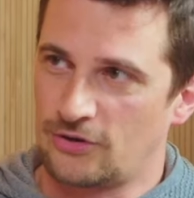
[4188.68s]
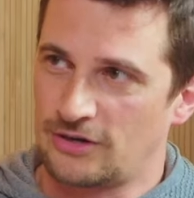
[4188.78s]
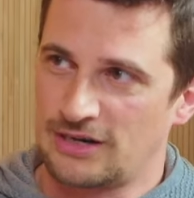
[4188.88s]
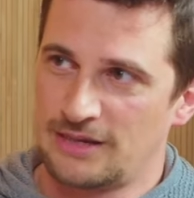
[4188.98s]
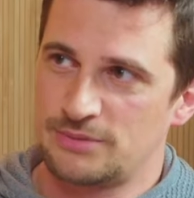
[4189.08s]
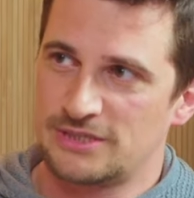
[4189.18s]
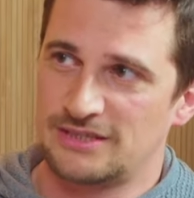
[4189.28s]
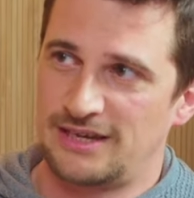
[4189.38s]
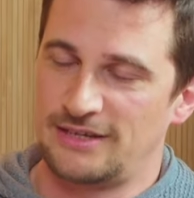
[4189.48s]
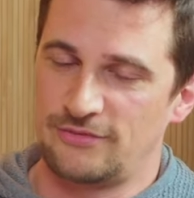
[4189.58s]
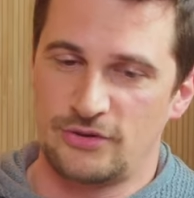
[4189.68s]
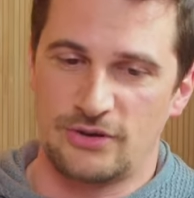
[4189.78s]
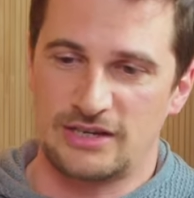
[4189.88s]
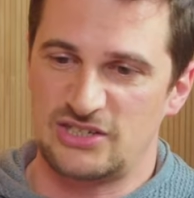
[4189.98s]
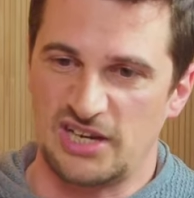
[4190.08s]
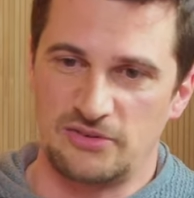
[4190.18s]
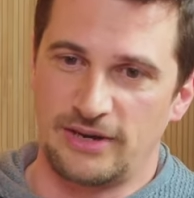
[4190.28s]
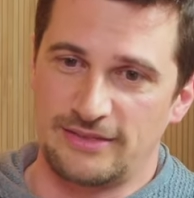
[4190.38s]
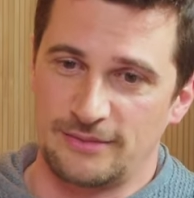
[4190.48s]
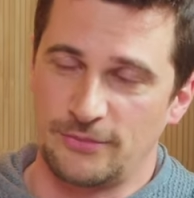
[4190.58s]
stock clips, and if you can
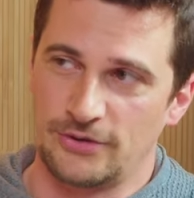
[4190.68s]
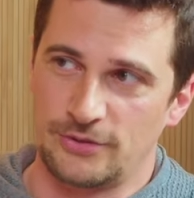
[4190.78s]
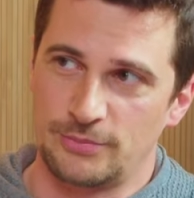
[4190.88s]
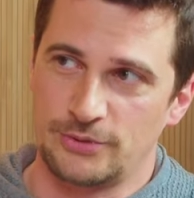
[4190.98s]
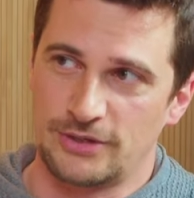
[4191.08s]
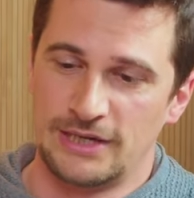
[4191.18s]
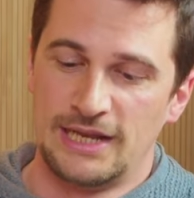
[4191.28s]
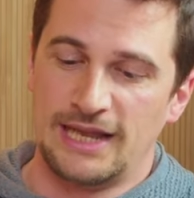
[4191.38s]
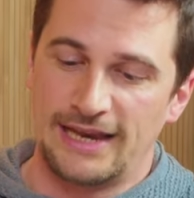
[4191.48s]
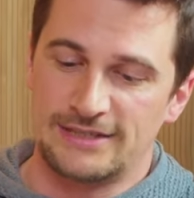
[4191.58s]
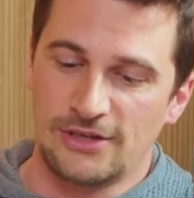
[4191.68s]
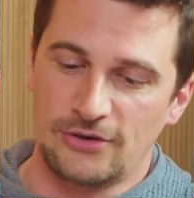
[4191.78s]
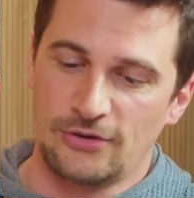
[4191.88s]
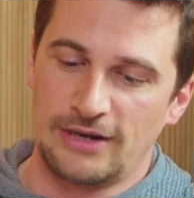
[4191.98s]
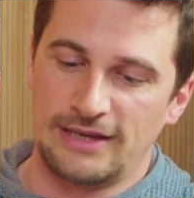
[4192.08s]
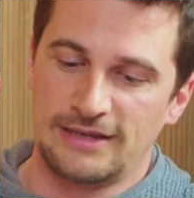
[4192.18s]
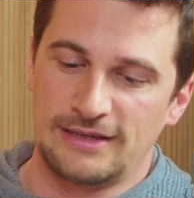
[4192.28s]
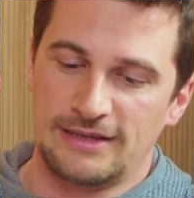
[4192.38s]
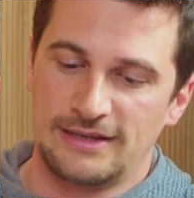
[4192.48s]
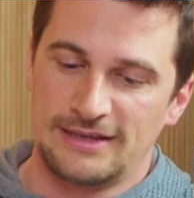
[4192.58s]
generate them on a computer, and it's not
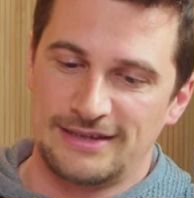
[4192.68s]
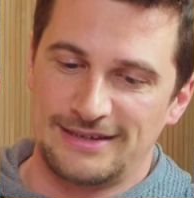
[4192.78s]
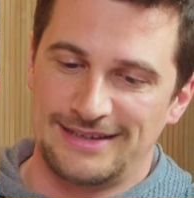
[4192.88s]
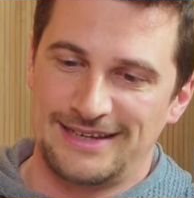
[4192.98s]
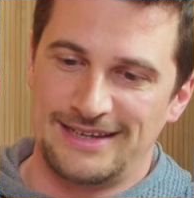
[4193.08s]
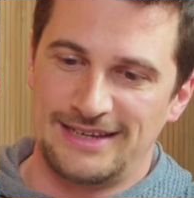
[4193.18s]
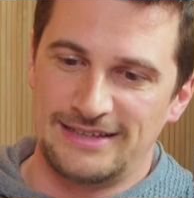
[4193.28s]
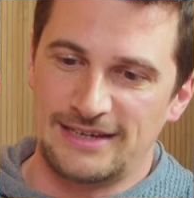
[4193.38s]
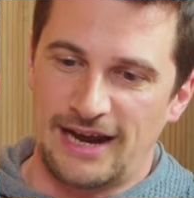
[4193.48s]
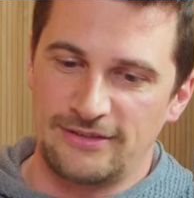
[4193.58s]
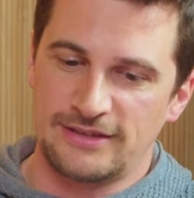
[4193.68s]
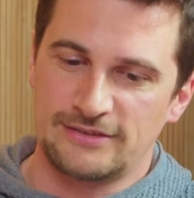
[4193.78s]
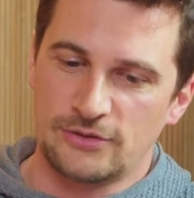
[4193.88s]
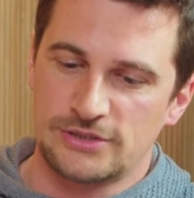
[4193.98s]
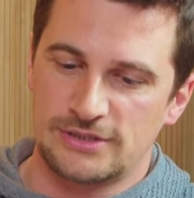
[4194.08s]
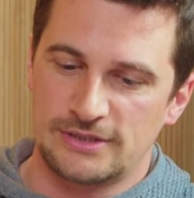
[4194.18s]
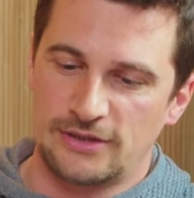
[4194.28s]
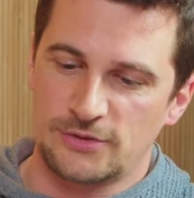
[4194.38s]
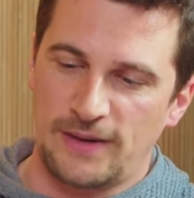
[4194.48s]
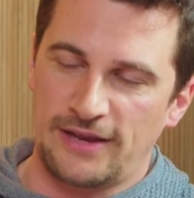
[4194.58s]
only. It, I think those
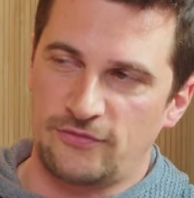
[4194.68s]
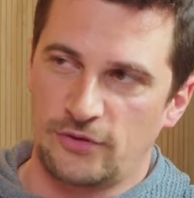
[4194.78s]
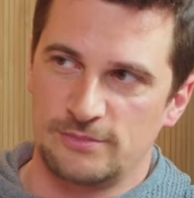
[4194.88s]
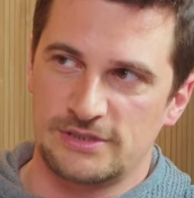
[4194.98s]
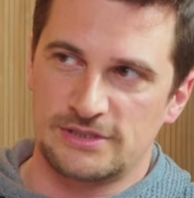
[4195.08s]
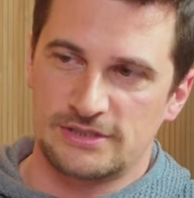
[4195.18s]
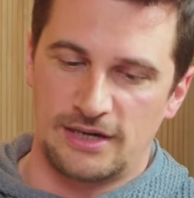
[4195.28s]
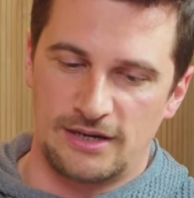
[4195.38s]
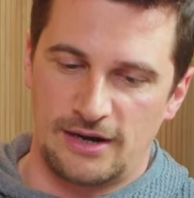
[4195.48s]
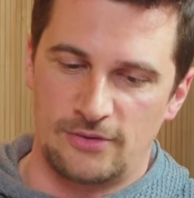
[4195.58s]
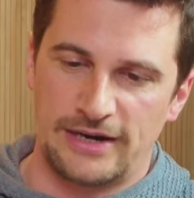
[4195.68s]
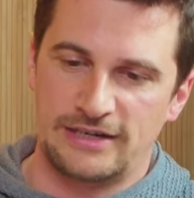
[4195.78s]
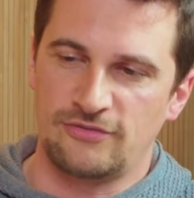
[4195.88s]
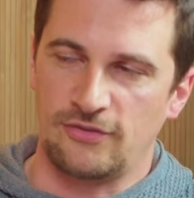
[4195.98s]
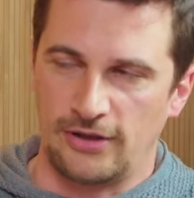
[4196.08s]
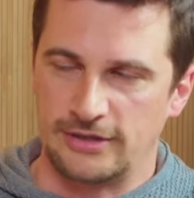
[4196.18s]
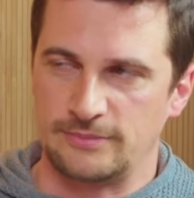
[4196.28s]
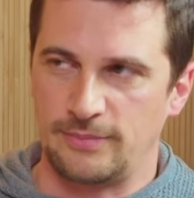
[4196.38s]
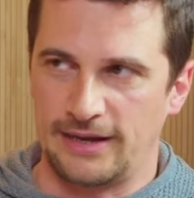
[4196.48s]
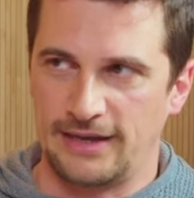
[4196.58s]
those platforms already
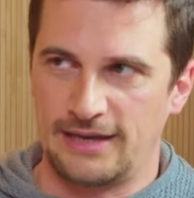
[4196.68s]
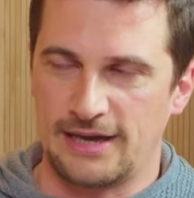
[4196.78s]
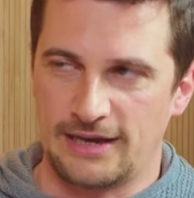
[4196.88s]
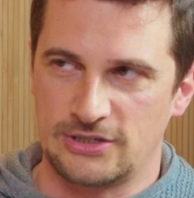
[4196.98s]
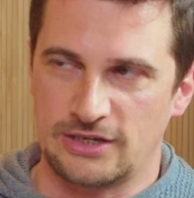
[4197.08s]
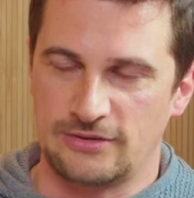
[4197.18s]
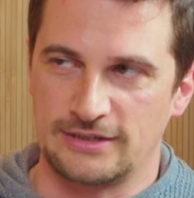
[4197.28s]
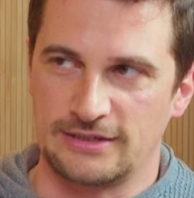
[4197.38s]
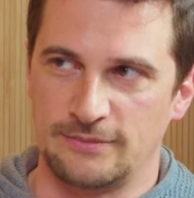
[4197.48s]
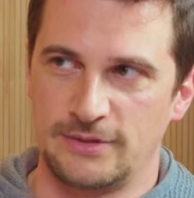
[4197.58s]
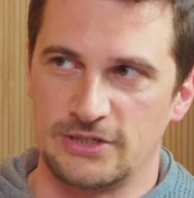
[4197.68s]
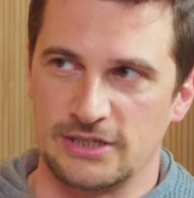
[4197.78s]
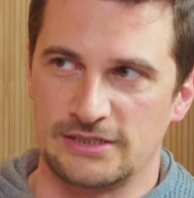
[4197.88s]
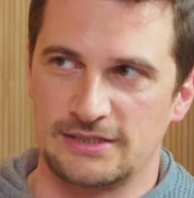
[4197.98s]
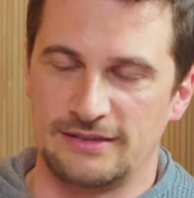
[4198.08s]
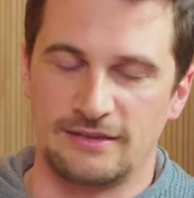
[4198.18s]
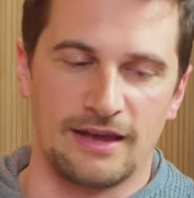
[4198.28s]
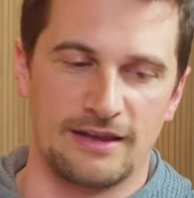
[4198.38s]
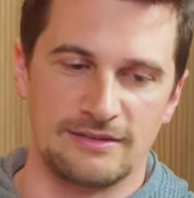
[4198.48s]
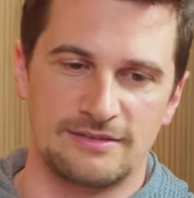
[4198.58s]
flooded by AI generated images
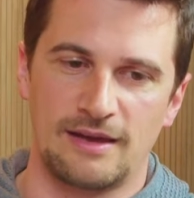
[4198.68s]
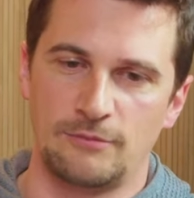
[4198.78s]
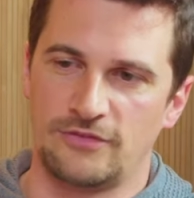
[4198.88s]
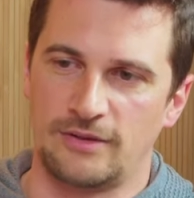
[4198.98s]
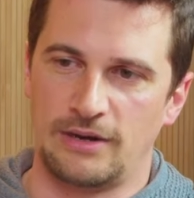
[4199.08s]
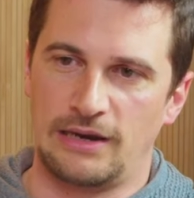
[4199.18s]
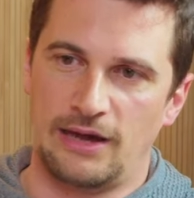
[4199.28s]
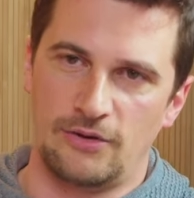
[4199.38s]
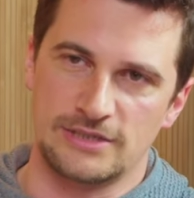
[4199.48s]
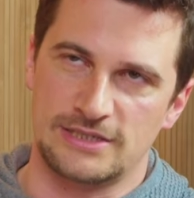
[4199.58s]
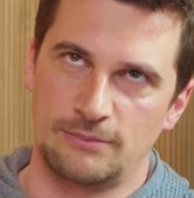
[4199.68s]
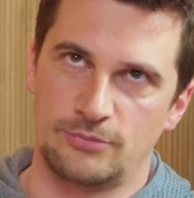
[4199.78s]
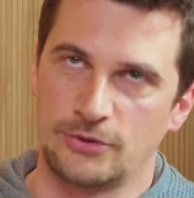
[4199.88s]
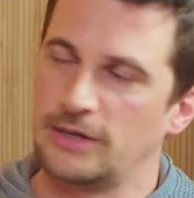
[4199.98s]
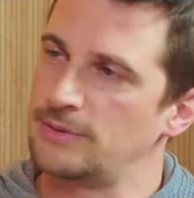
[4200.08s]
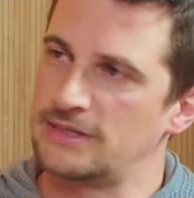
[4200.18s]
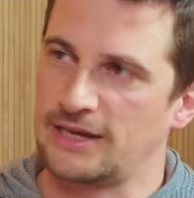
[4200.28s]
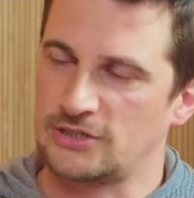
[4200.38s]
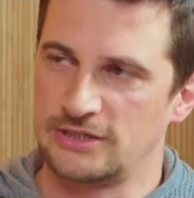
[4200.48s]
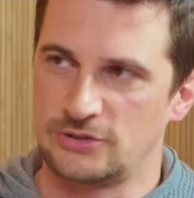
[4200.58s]
and and some of them allow and some prohibit
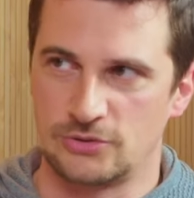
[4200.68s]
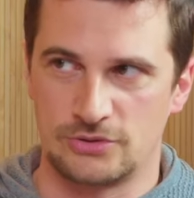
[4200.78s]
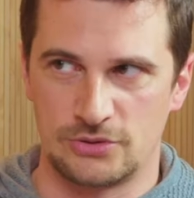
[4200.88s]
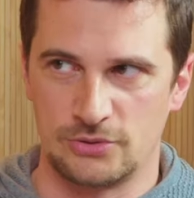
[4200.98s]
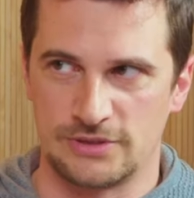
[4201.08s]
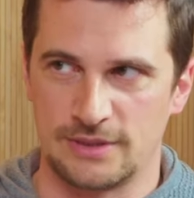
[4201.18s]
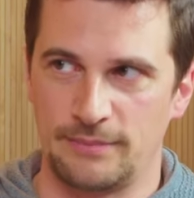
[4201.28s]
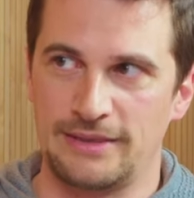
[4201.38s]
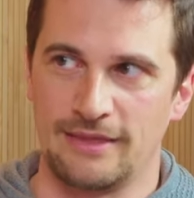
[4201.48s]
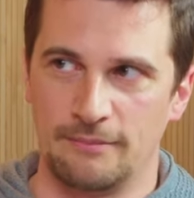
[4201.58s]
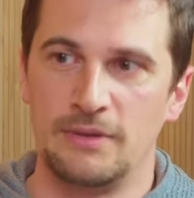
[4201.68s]
actually to to submit